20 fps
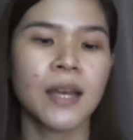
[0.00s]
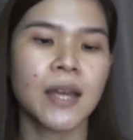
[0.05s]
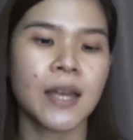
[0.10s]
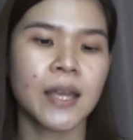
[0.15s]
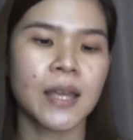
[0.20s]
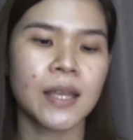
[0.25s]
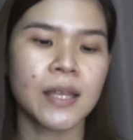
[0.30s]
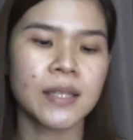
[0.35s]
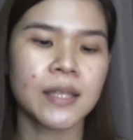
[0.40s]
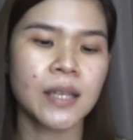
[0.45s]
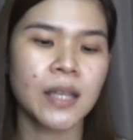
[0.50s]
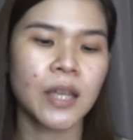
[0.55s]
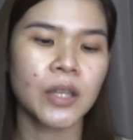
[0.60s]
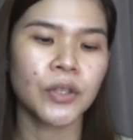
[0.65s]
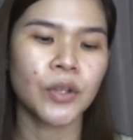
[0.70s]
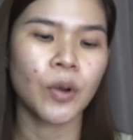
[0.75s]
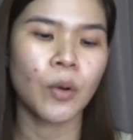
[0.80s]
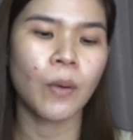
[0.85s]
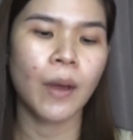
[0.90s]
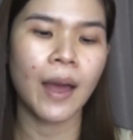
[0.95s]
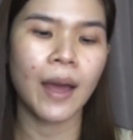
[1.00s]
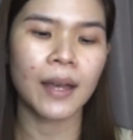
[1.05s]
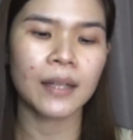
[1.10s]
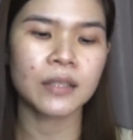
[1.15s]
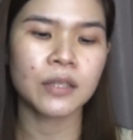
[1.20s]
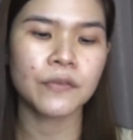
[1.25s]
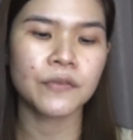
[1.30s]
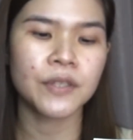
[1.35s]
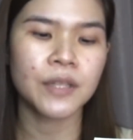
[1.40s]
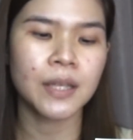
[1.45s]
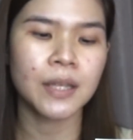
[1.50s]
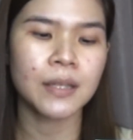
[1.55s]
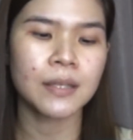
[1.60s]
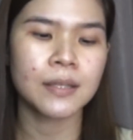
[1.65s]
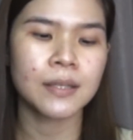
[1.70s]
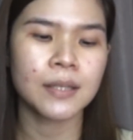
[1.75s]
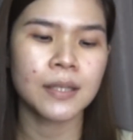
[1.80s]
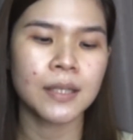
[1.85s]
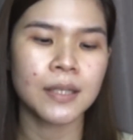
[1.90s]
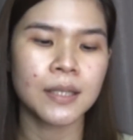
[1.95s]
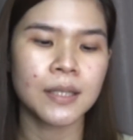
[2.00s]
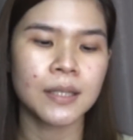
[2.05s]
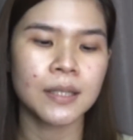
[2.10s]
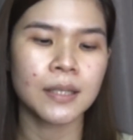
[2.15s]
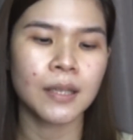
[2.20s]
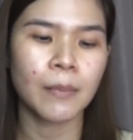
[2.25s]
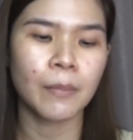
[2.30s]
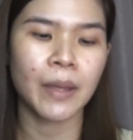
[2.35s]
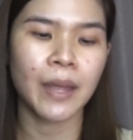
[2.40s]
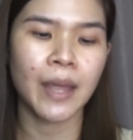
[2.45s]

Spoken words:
Issy & Co. Active Skin Tint na may